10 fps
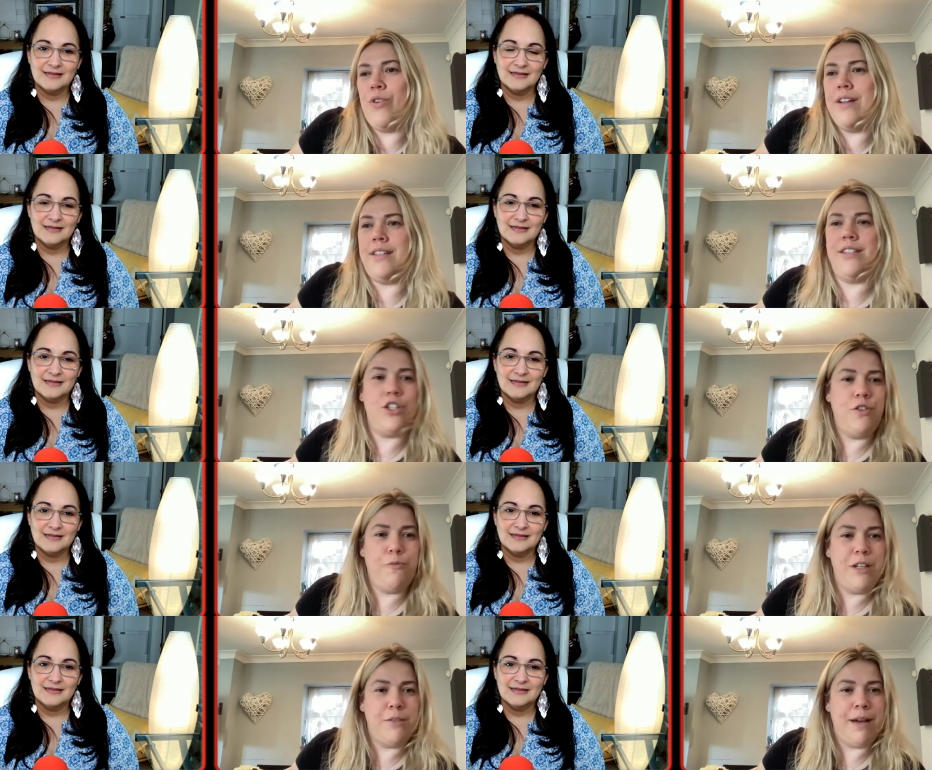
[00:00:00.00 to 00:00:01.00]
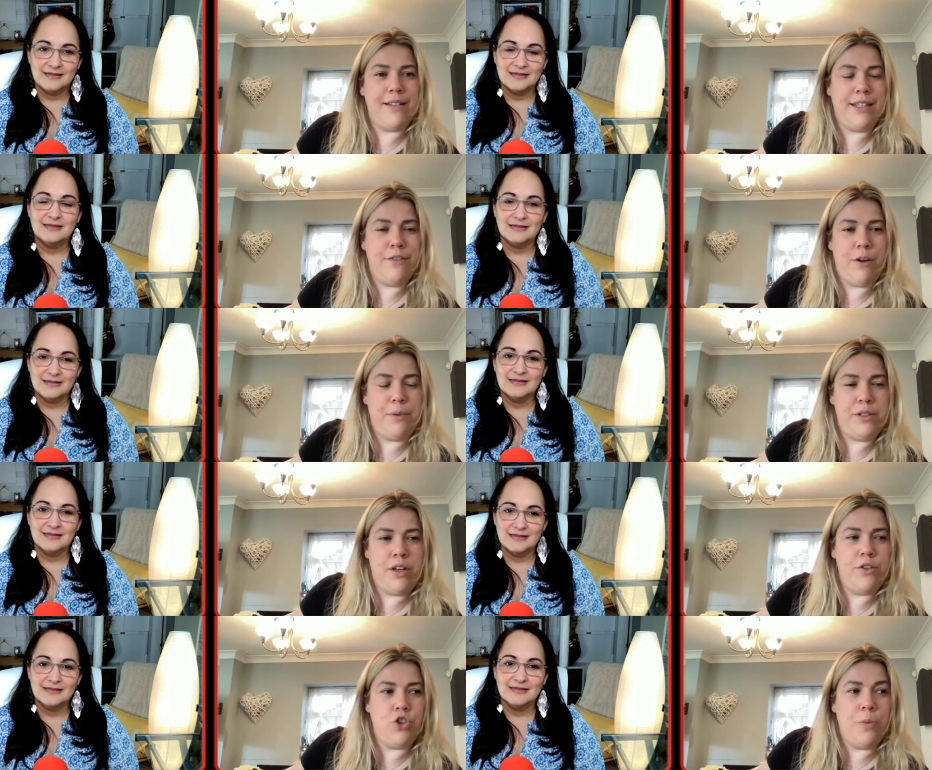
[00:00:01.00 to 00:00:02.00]
Speaker 1: the right decision for me to make to give up a
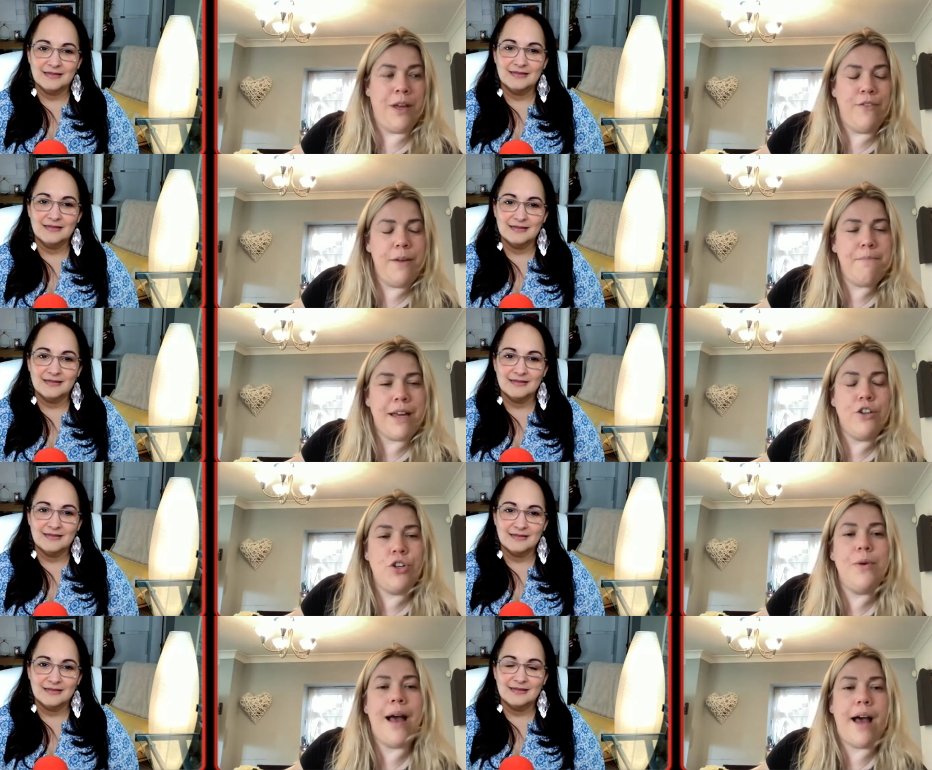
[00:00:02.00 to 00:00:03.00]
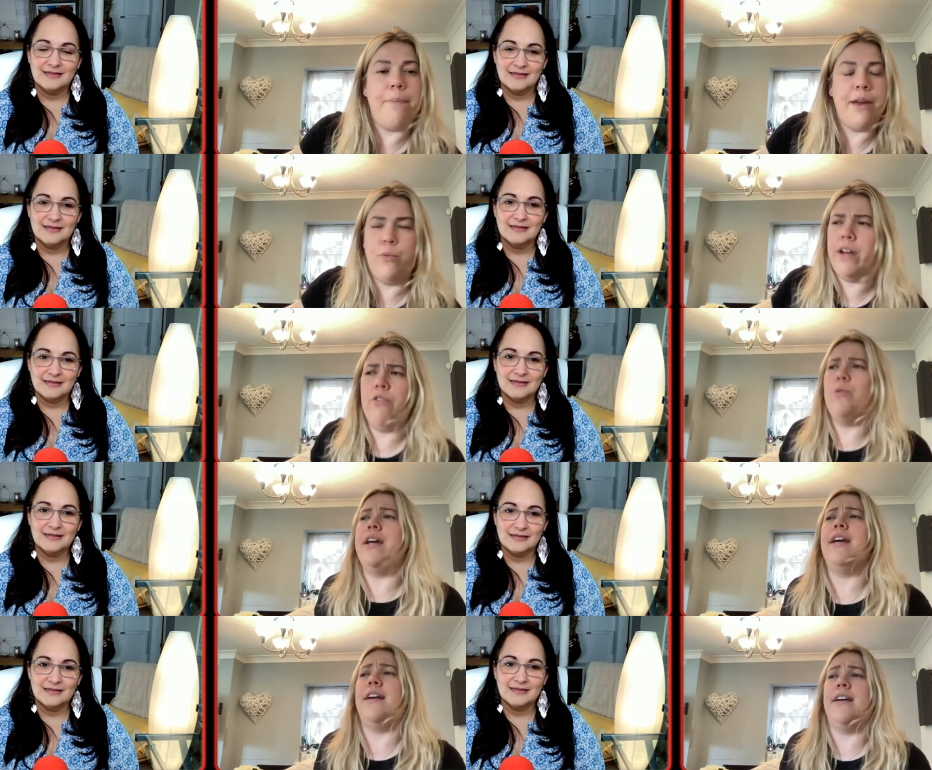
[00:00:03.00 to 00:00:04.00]
certain job. If it makes you happy, we're all
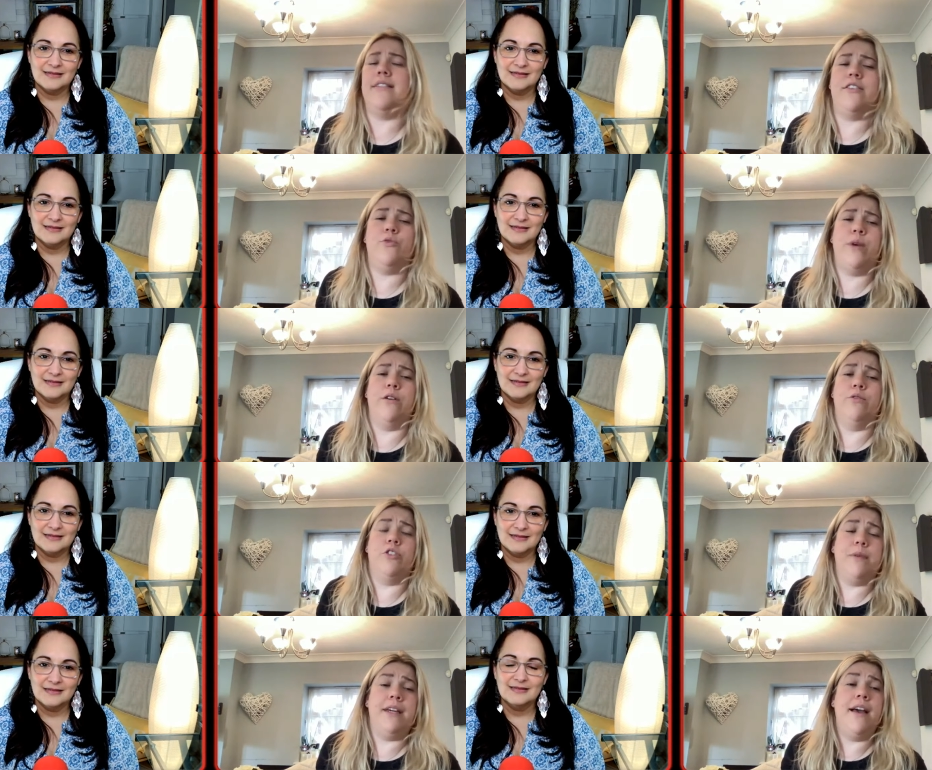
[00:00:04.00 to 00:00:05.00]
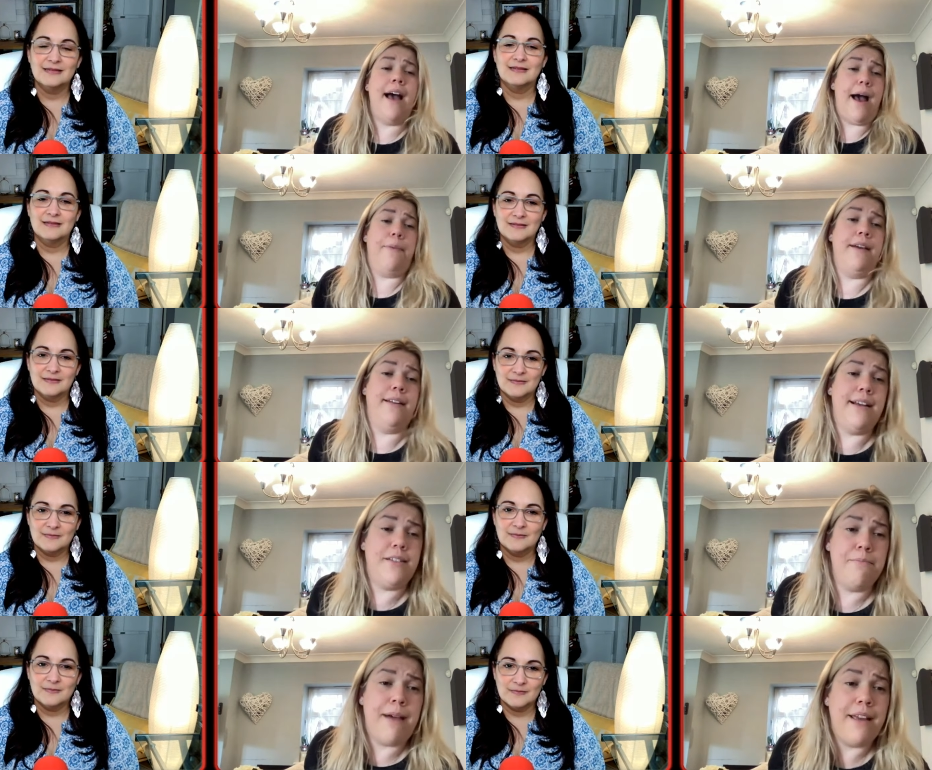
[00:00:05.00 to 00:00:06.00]
here in this world to be happy. That's
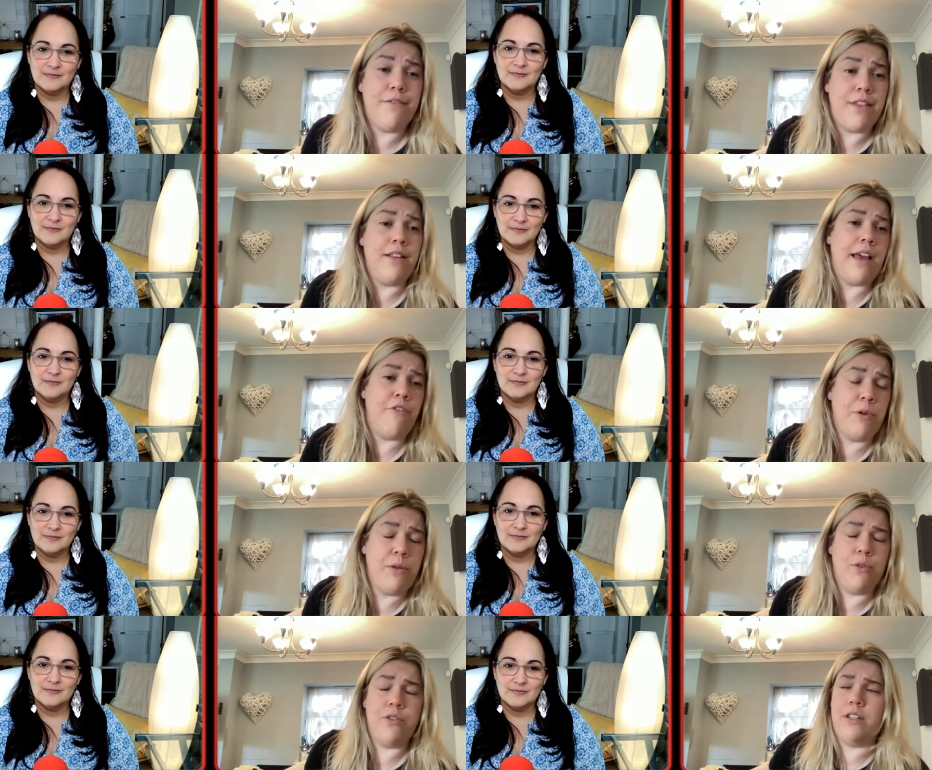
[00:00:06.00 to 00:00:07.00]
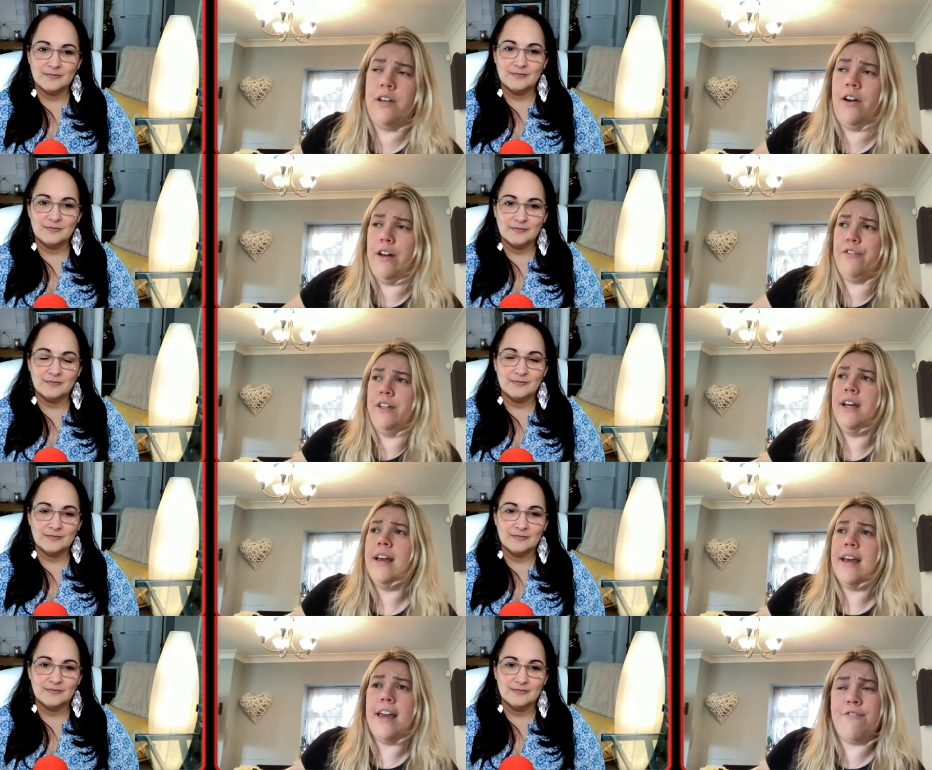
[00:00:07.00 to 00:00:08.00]
the main thing that everybody wants in life. And
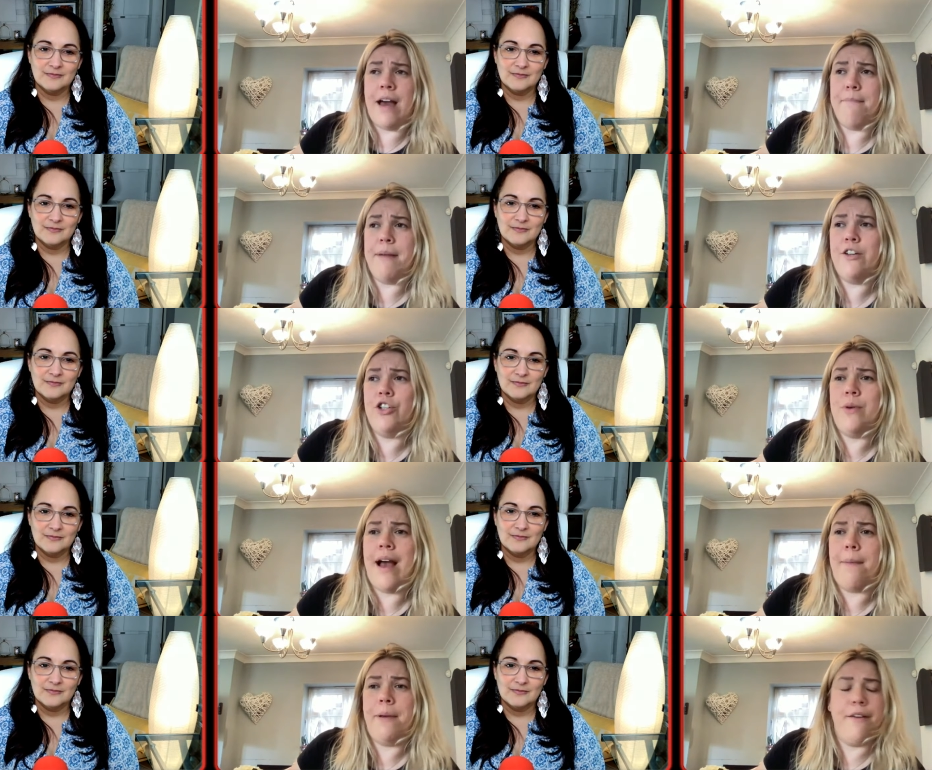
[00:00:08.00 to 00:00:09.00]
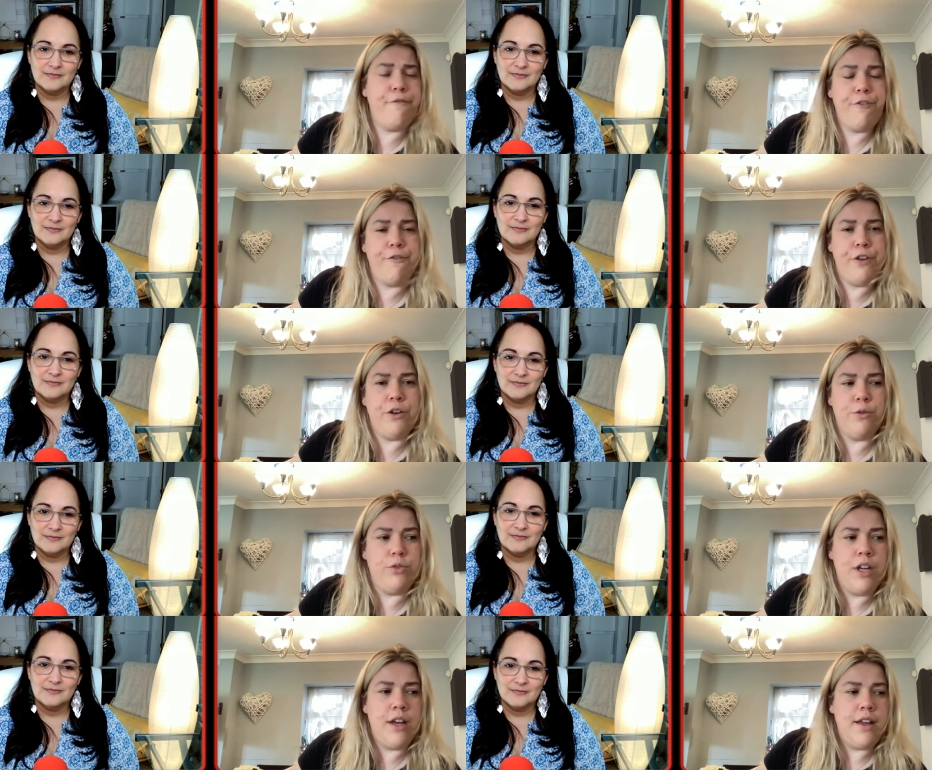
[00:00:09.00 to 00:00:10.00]
if that makes you happy and
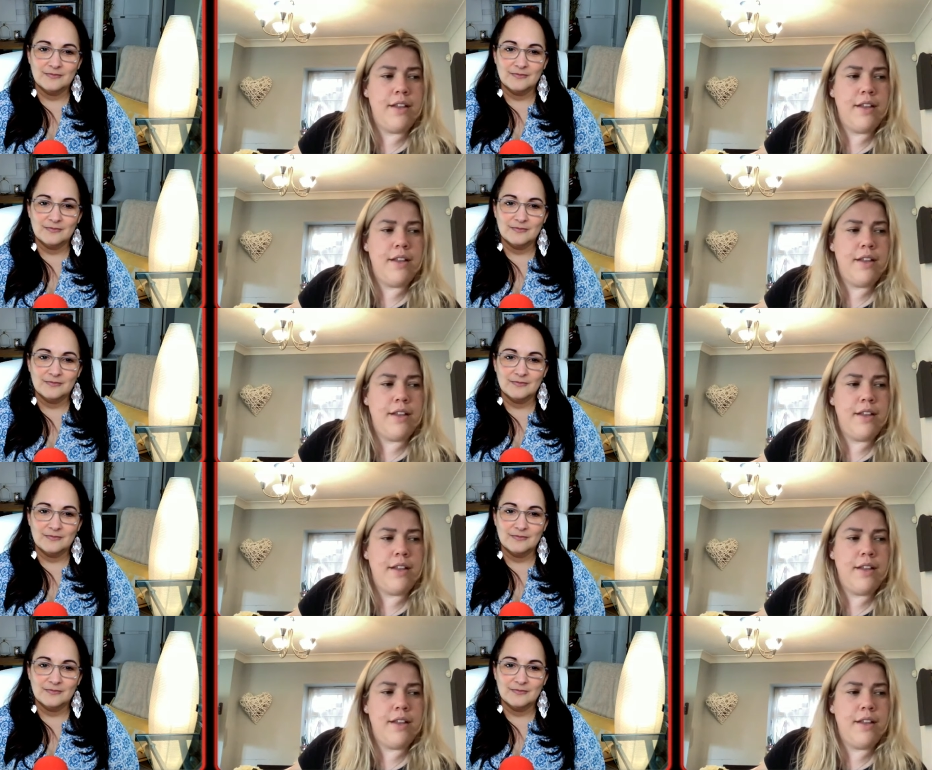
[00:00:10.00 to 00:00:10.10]
fulfilled,